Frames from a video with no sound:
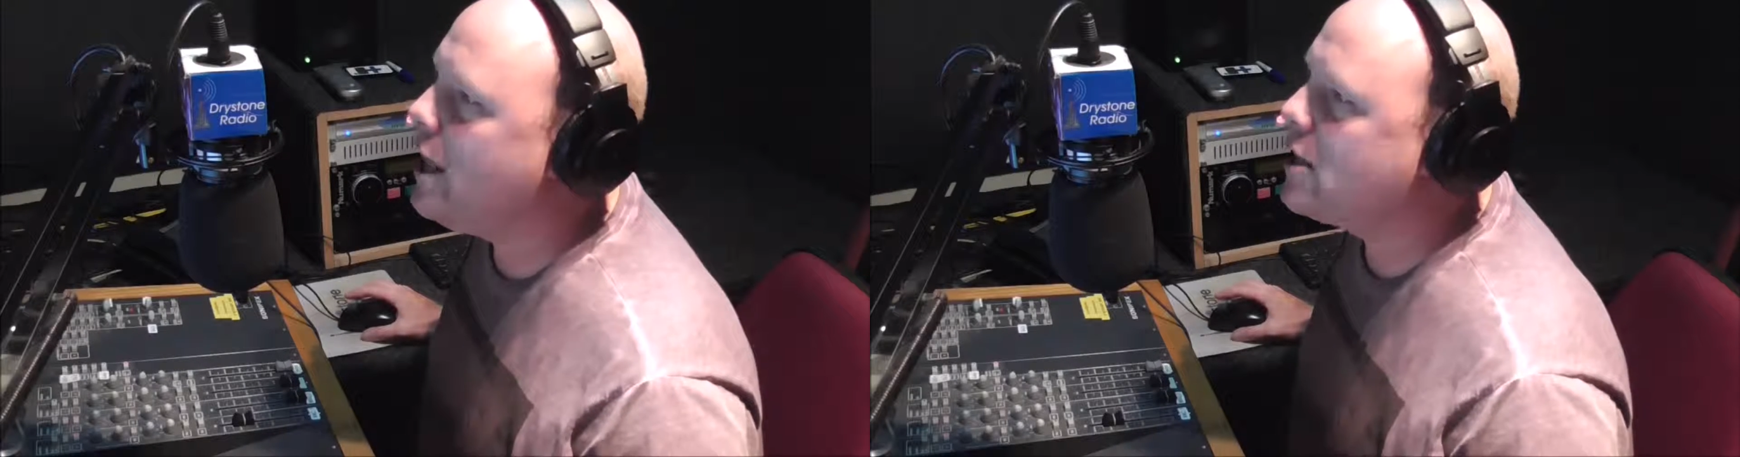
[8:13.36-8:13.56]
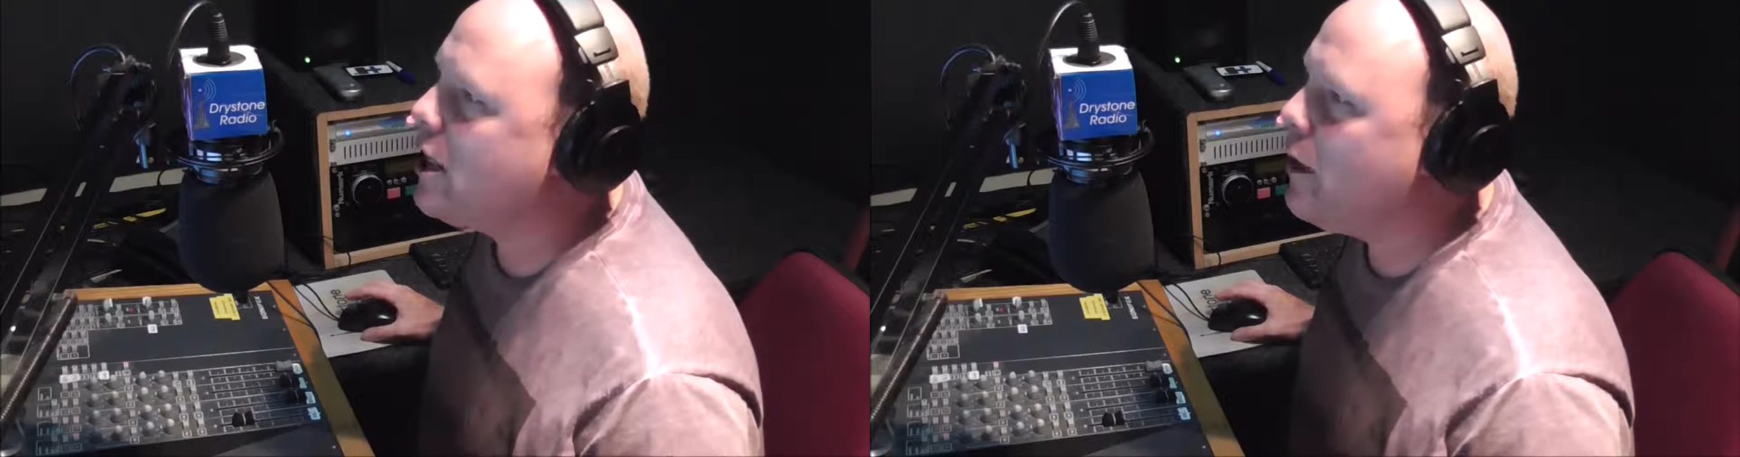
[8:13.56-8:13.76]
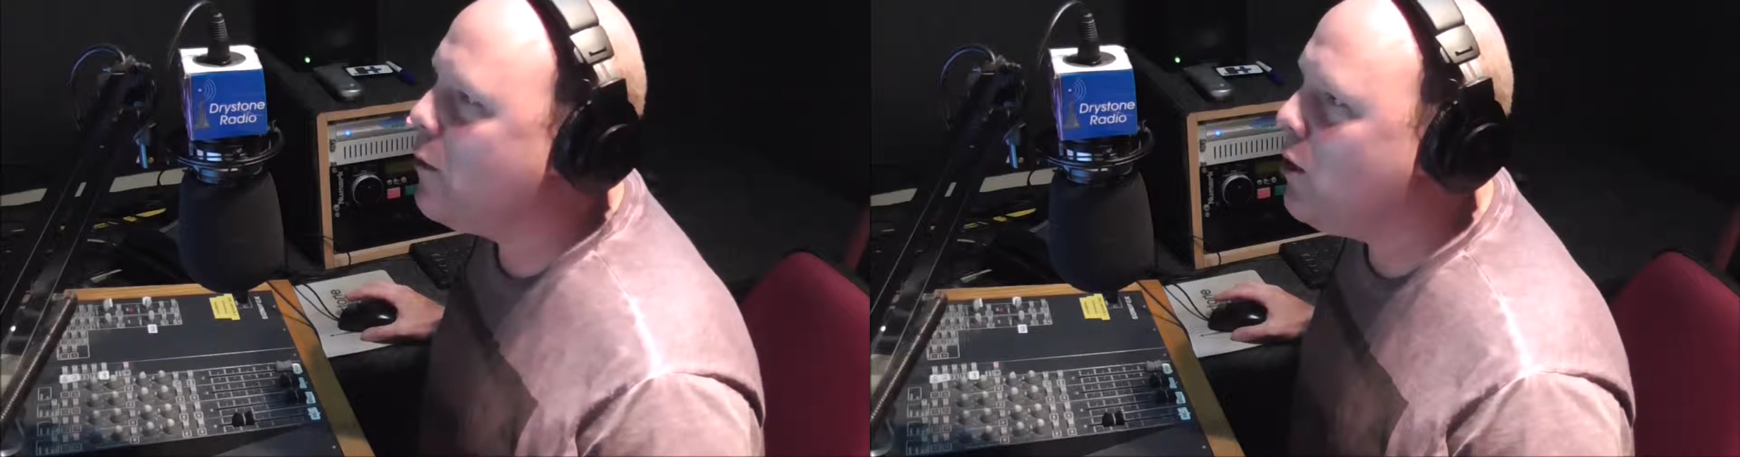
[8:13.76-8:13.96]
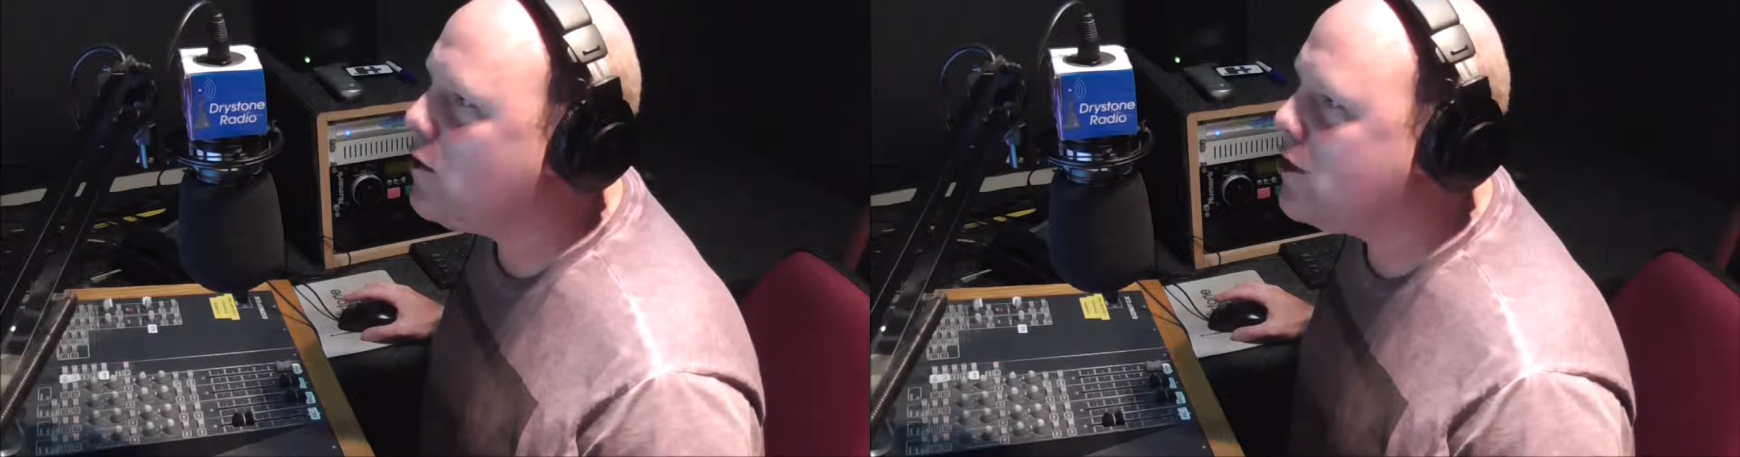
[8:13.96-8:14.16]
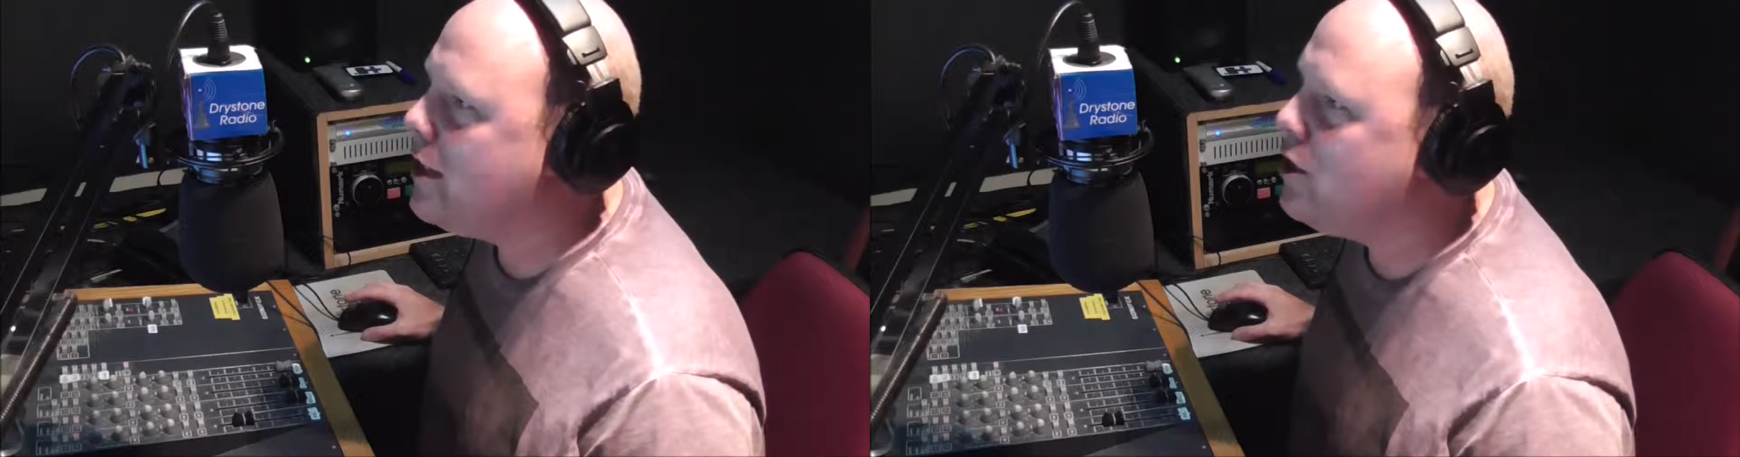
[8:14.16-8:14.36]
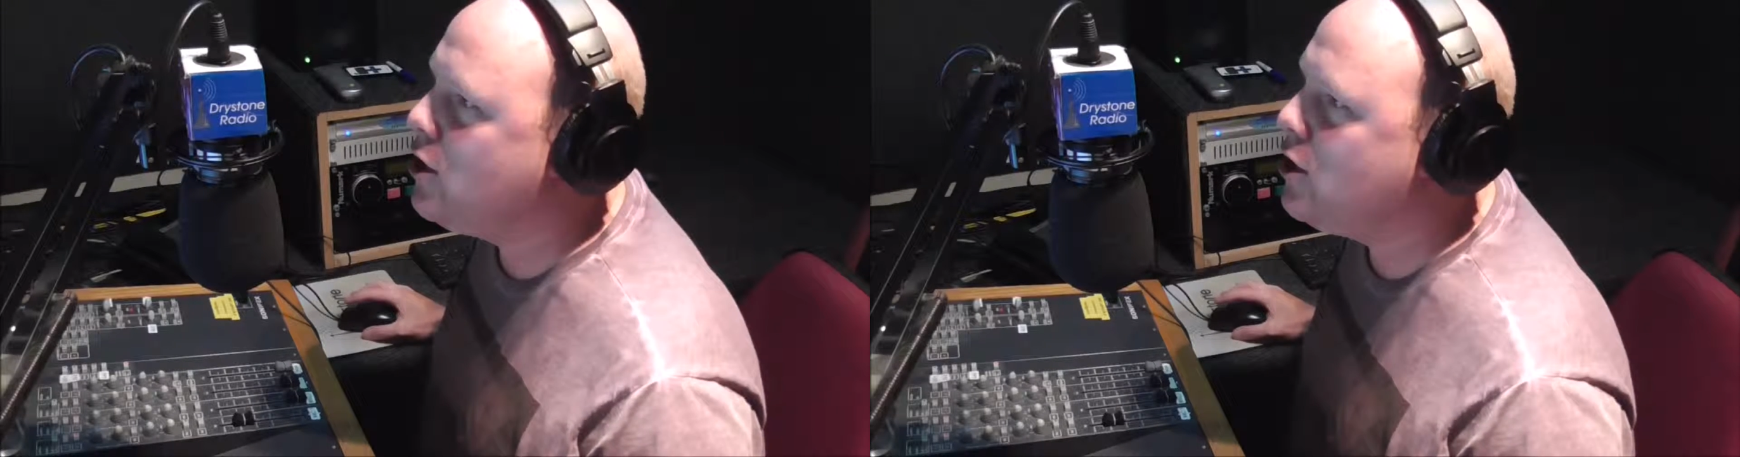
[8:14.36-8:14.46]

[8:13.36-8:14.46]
weeks ago, it was, in